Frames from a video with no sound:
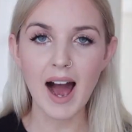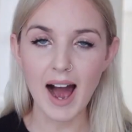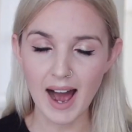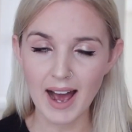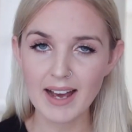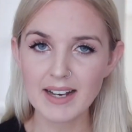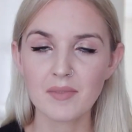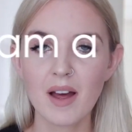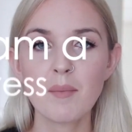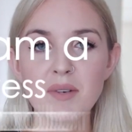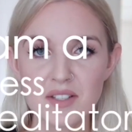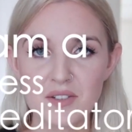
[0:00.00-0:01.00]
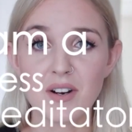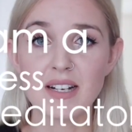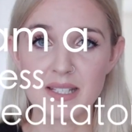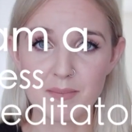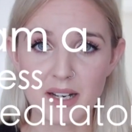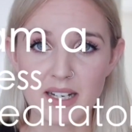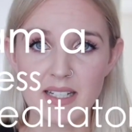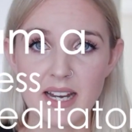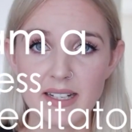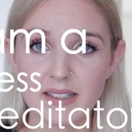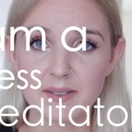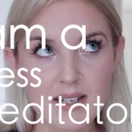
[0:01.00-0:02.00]
I am a stress
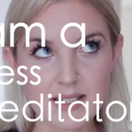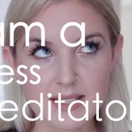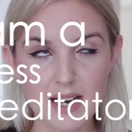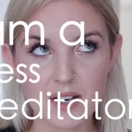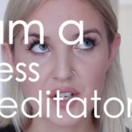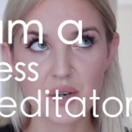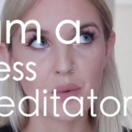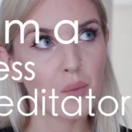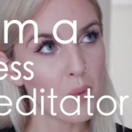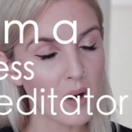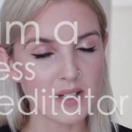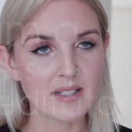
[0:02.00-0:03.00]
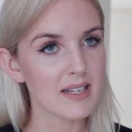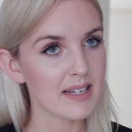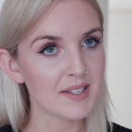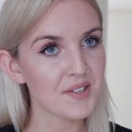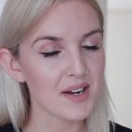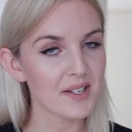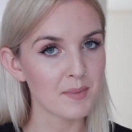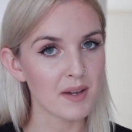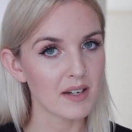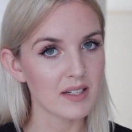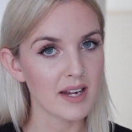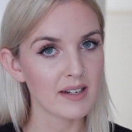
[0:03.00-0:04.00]
meditator, slash was a stress
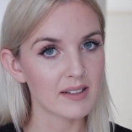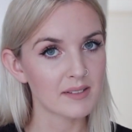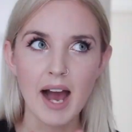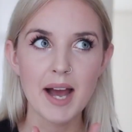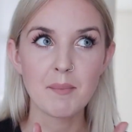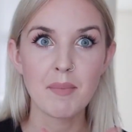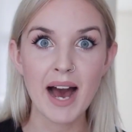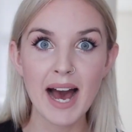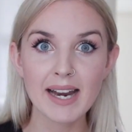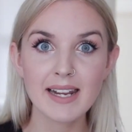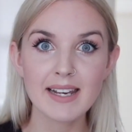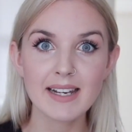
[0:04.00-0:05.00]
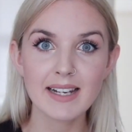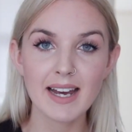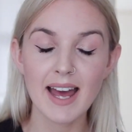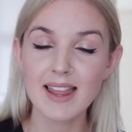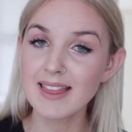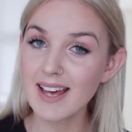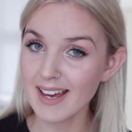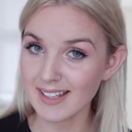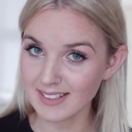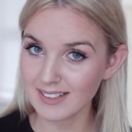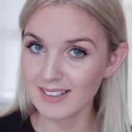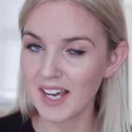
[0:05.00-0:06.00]
meditator. I panic and
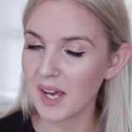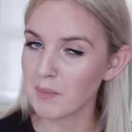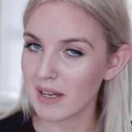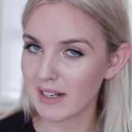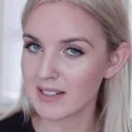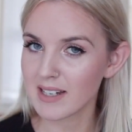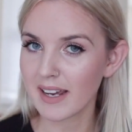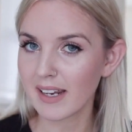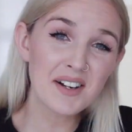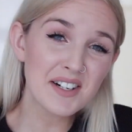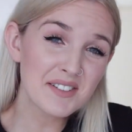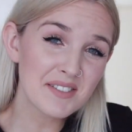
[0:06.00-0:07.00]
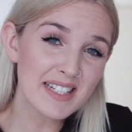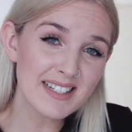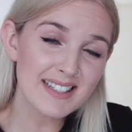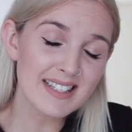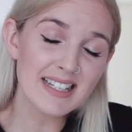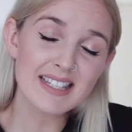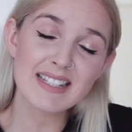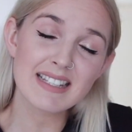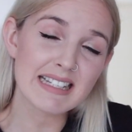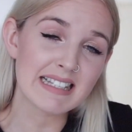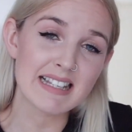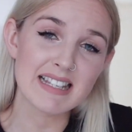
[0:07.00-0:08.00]
then I meditate. Obviously, this
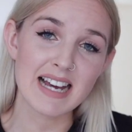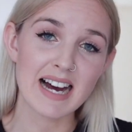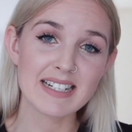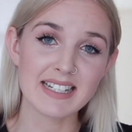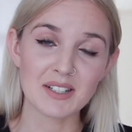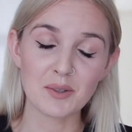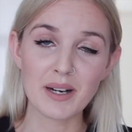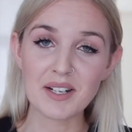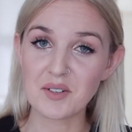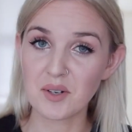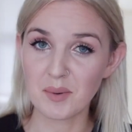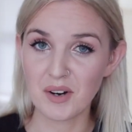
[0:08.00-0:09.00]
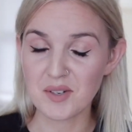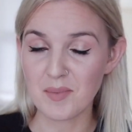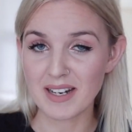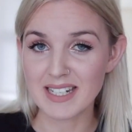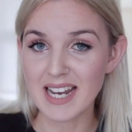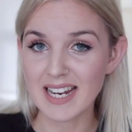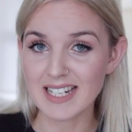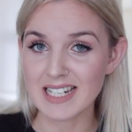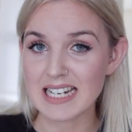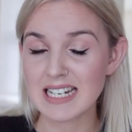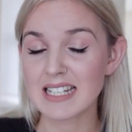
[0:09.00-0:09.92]
isn't the ideal way to approach meditation.